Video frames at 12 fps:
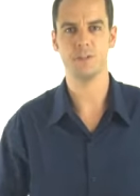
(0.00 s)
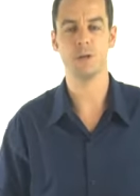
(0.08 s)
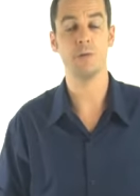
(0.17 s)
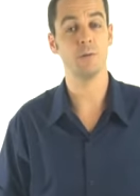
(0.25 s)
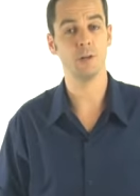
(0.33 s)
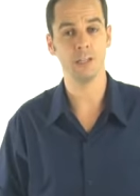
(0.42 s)

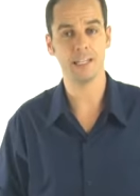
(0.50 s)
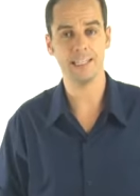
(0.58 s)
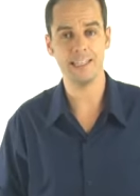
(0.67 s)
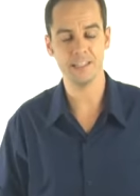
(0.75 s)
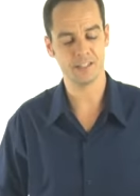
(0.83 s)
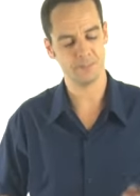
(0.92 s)
So it would look like
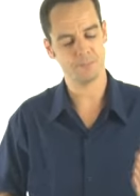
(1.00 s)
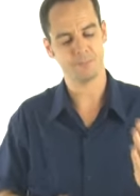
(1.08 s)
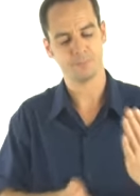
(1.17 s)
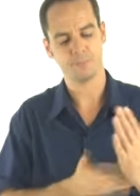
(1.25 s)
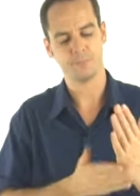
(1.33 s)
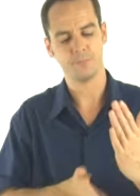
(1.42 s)
this.
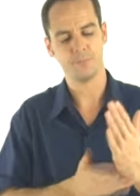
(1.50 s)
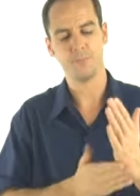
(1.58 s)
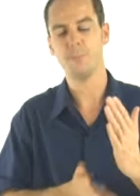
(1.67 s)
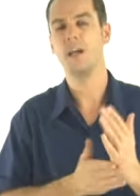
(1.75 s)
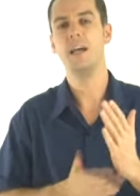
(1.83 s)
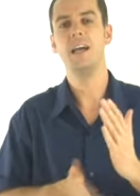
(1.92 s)

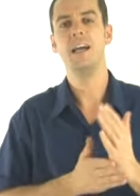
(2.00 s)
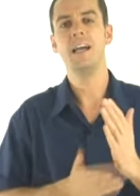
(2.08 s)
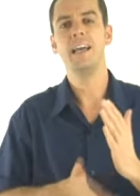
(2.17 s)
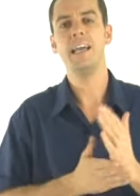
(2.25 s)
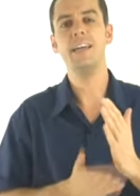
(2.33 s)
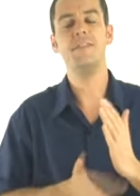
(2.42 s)

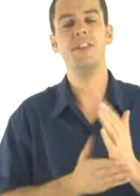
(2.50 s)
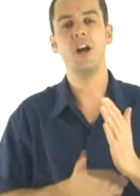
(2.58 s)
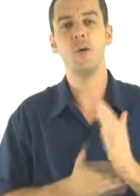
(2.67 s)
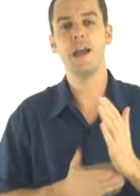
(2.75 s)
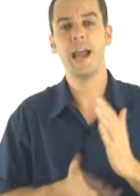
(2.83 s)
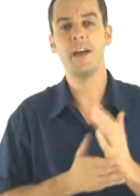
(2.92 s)
Even
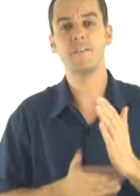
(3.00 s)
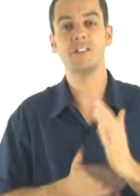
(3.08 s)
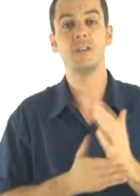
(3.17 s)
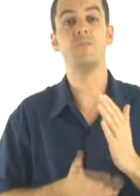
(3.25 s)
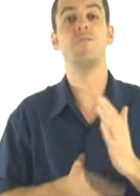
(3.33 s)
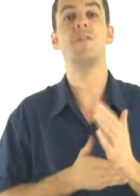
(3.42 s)
though I have
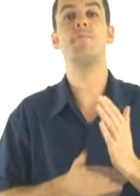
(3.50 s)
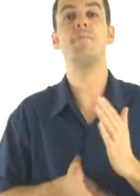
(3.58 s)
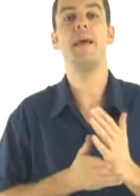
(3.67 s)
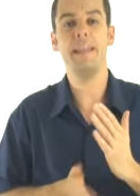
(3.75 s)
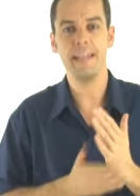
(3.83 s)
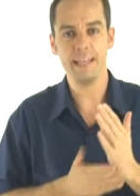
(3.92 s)
some
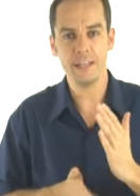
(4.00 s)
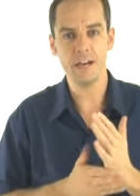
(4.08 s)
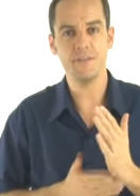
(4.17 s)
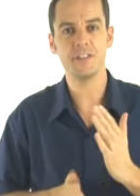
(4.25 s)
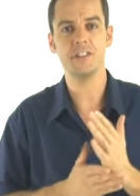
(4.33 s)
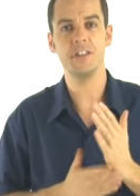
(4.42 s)
remaining
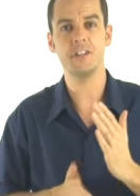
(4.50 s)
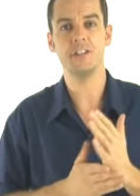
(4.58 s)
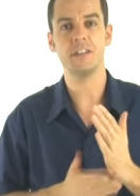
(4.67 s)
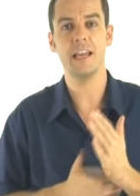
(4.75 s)
nervousness